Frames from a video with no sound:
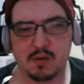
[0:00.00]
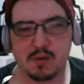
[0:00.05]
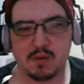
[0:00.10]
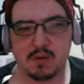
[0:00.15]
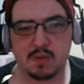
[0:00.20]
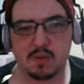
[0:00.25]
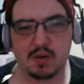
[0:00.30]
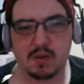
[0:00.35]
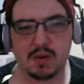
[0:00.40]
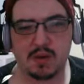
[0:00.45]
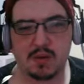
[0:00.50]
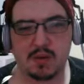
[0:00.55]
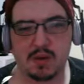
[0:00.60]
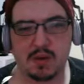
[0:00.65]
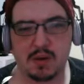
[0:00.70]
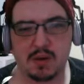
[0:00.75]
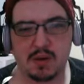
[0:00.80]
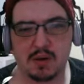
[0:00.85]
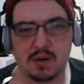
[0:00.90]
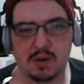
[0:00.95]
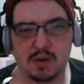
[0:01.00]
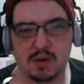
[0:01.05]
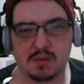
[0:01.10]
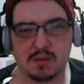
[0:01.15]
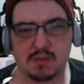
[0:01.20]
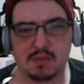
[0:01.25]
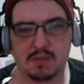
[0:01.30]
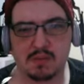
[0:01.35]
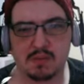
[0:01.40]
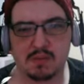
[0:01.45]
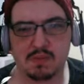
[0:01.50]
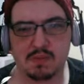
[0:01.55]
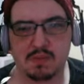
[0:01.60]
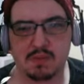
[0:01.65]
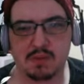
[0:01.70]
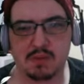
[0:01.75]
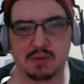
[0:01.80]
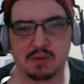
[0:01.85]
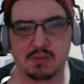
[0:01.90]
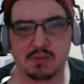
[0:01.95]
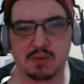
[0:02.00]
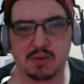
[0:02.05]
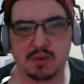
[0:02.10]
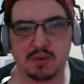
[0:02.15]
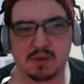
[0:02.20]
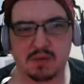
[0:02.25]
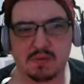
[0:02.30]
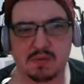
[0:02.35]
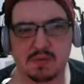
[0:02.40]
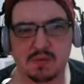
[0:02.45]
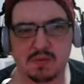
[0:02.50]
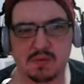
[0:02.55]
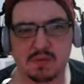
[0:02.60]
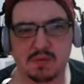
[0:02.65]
What are you guarding, Mr. Bush Devil?